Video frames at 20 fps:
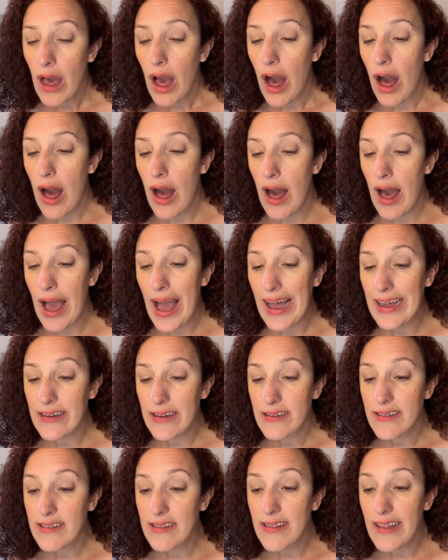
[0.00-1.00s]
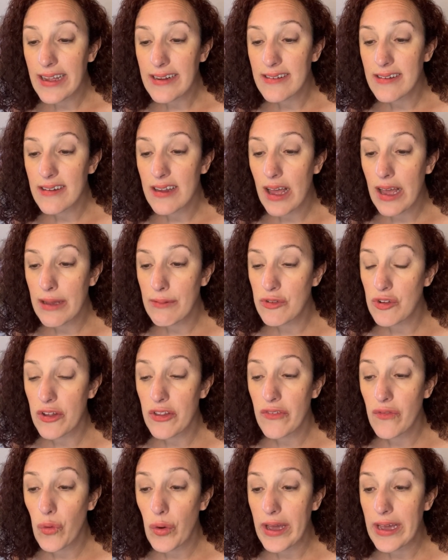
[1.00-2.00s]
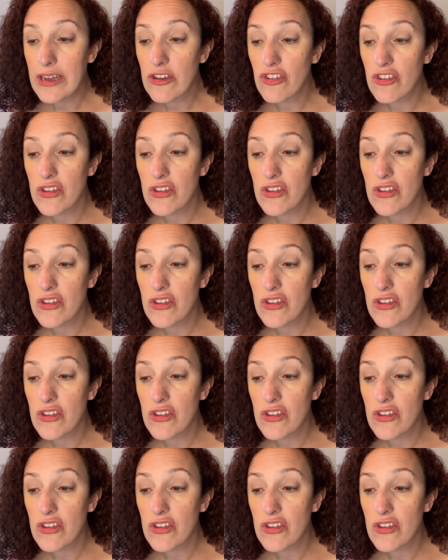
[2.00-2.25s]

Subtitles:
At select times throughout the voyage,